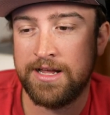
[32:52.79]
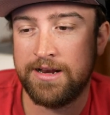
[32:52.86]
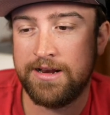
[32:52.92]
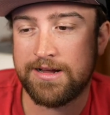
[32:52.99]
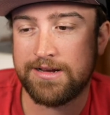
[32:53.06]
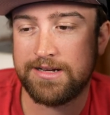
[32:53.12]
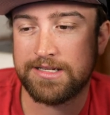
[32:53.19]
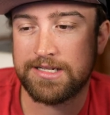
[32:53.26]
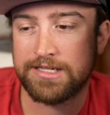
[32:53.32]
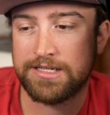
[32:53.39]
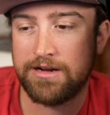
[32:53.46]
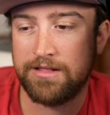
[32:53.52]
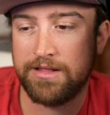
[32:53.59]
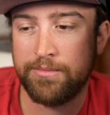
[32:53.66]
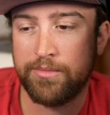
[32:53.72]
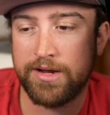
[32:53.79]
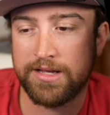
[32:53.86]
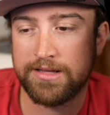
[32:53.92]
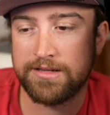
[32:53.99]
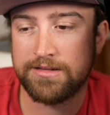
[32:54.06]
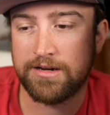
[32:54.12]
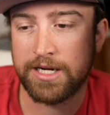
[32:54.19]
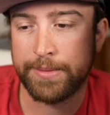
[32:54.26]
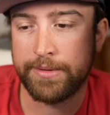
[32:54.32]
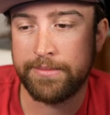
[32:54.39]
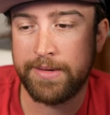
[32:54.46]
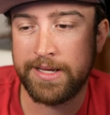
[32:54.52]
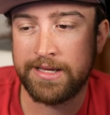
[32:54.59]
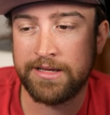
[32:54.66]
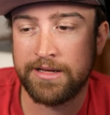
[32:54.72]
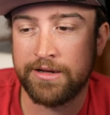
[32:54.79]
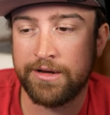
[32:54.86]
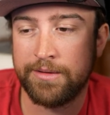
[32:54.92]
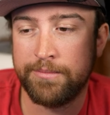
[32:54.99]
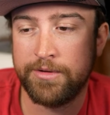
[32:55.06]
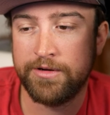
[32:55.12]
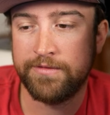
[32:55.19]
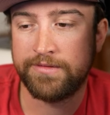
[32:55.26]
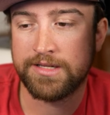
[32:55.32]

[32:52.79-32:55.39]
not necessarily breaking the target, but making a good move.